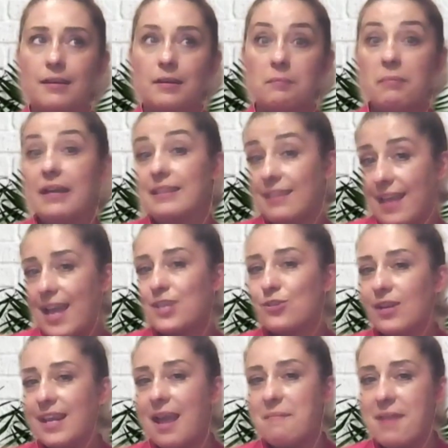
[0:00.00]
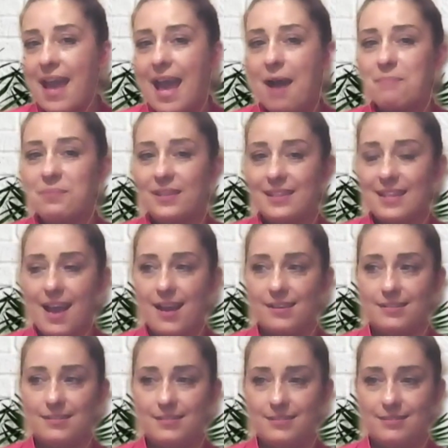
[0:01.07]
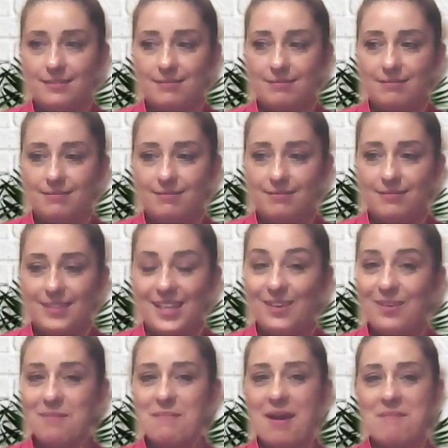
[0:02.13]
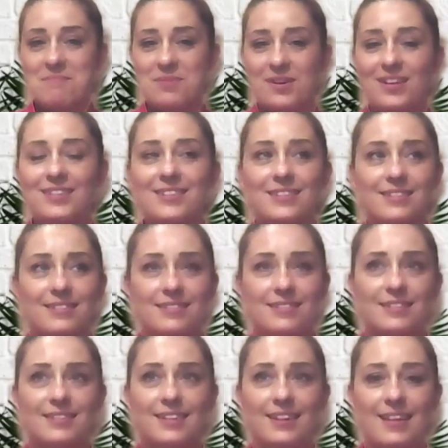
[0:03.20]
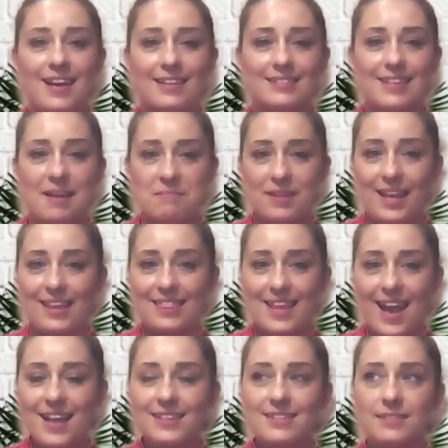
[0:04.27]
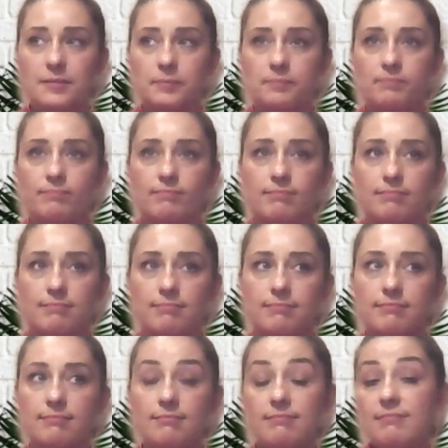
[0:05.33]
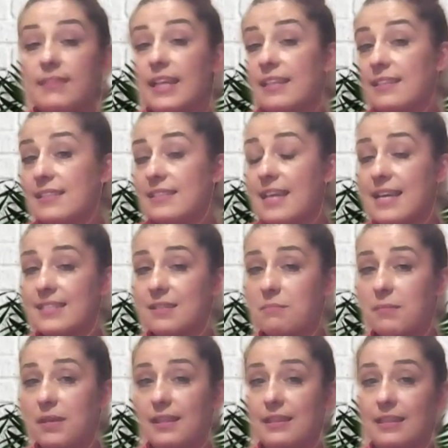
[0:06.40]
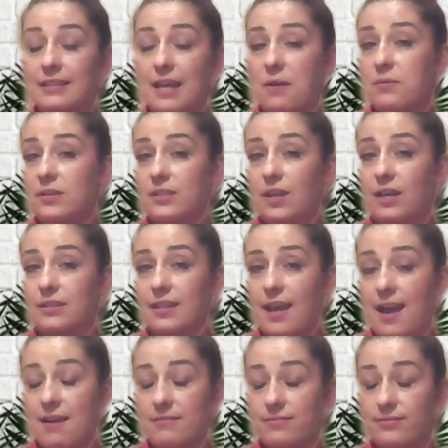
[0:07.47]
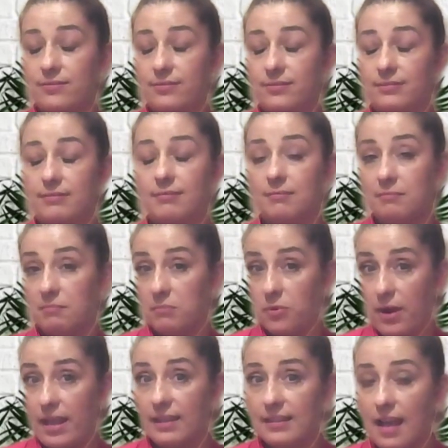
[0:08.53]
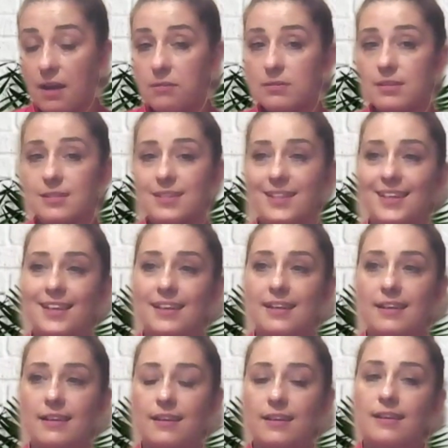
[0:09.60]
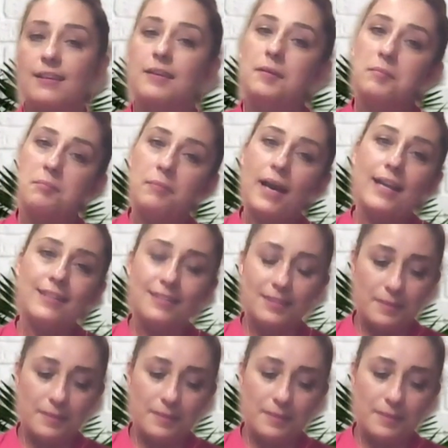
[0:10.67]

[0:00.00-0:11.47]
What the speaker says: But actually I'm happy that he remembered that I'm like that. This doesn't mean that I will not have breakdowns, but